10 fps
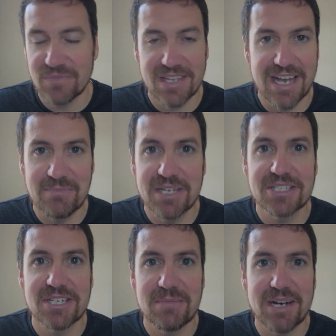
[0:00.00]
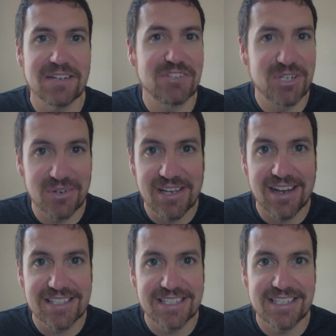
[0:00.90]
I picked it up out of
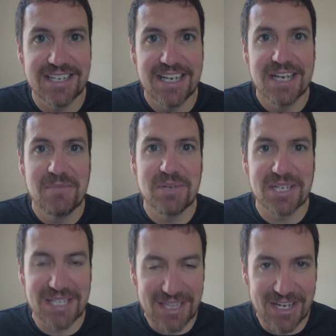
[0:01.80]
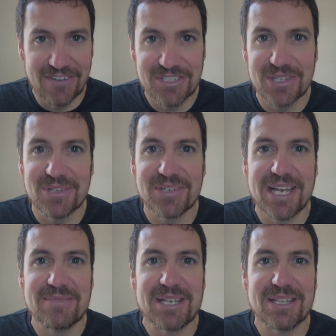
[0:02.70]
curiosity because I love solo
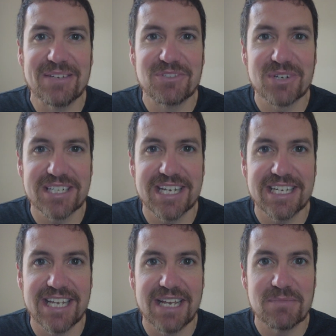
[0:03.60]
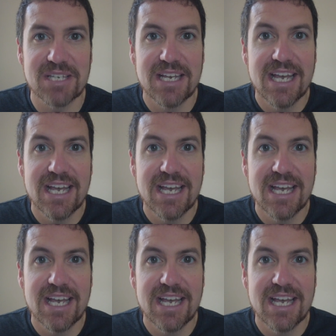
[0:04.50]
games, I love trick-taking games,